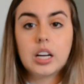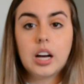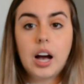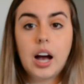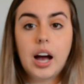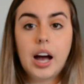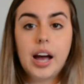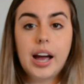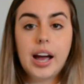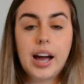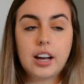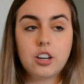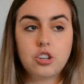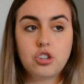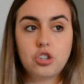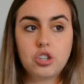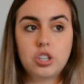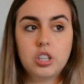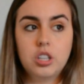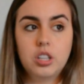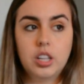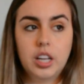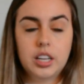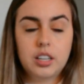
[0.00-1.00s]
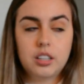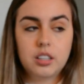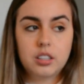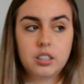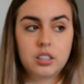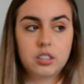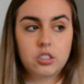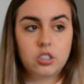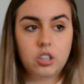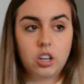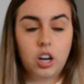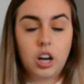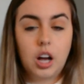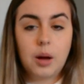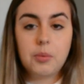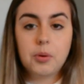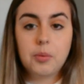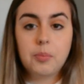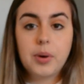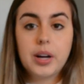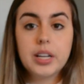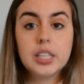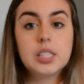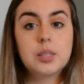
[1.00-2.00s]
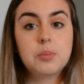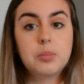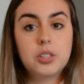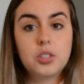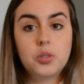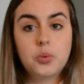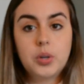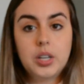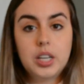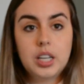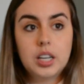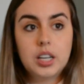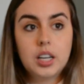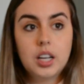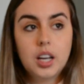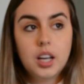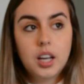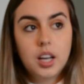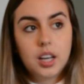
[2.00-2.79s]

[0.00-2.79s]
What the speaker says: I actually like took a couple months between